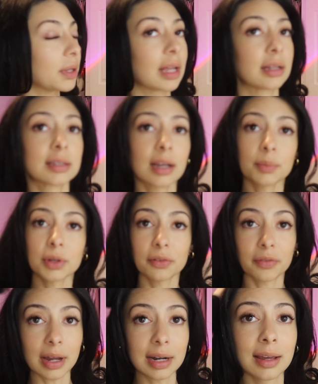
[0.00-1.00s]
be like, damn, you're
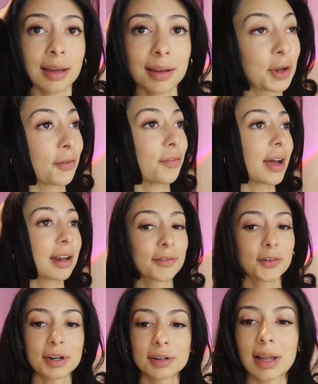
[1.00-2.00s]
fighting
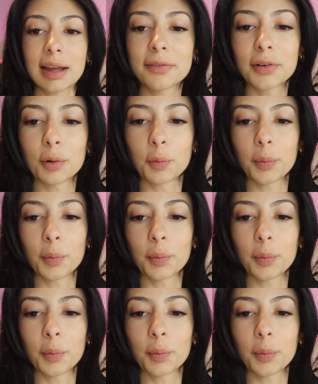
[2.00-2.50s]
for your life or